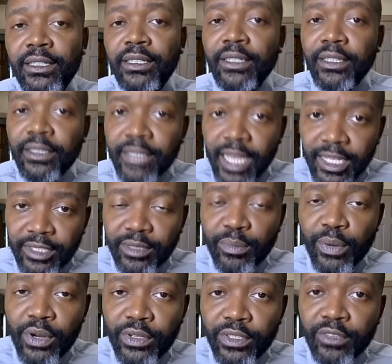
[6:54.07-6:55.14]
That's the
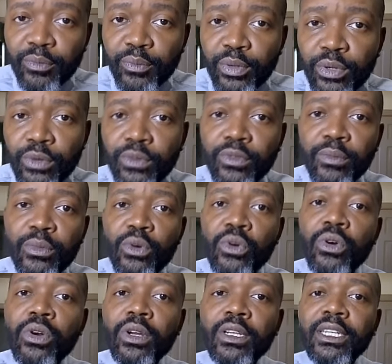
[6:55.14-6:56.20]
burden of proof, more
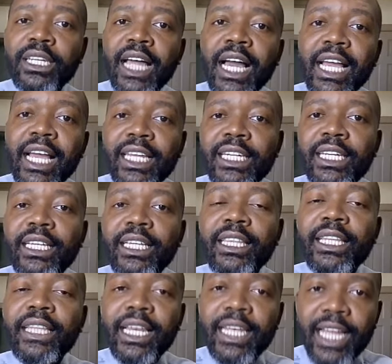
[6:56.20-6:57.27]
likely than
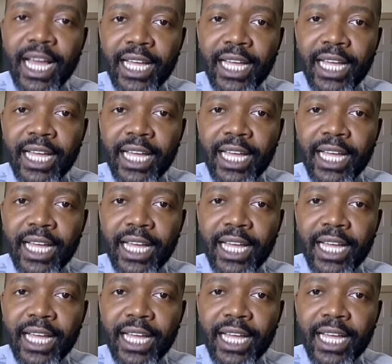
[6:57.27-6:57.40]
not.